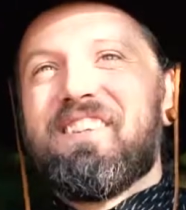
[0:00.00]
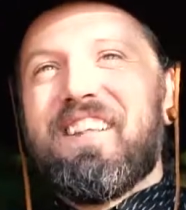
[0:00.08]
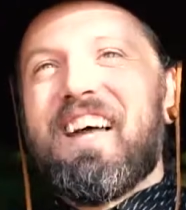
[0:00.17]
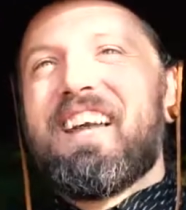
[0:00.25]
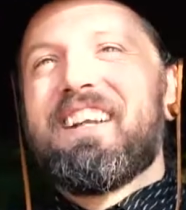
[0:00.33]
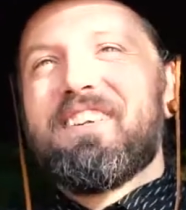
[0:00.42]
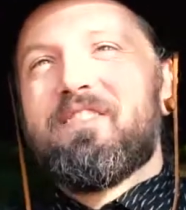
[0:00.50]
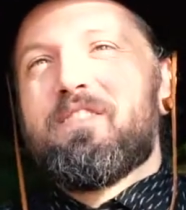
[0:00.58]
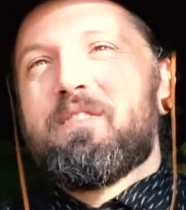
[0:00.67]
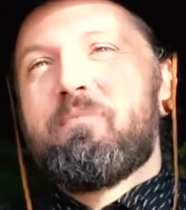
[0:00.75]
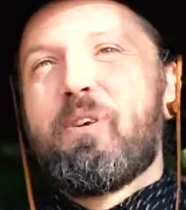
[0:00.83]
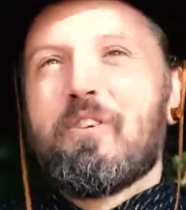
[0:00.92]
light
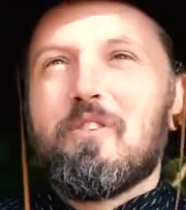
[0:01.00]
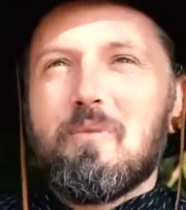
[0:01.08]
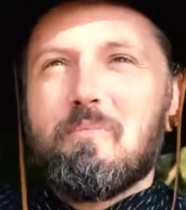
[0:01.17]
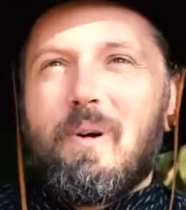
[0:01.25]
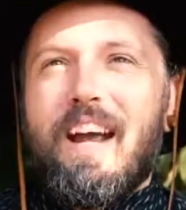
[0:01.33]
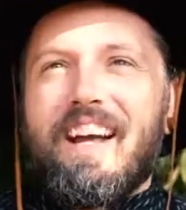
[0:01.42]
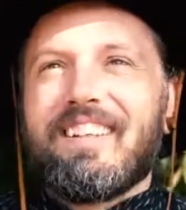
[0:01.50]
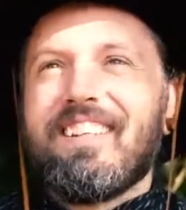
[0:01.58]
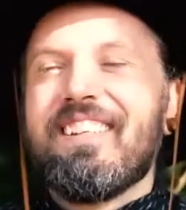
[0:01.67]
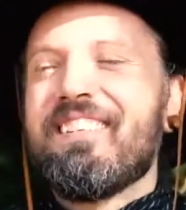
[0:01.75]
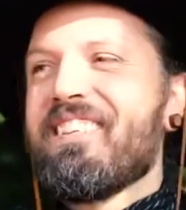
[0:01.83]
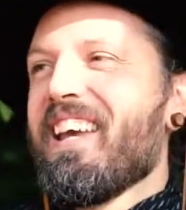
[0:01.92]
of spiritual practice.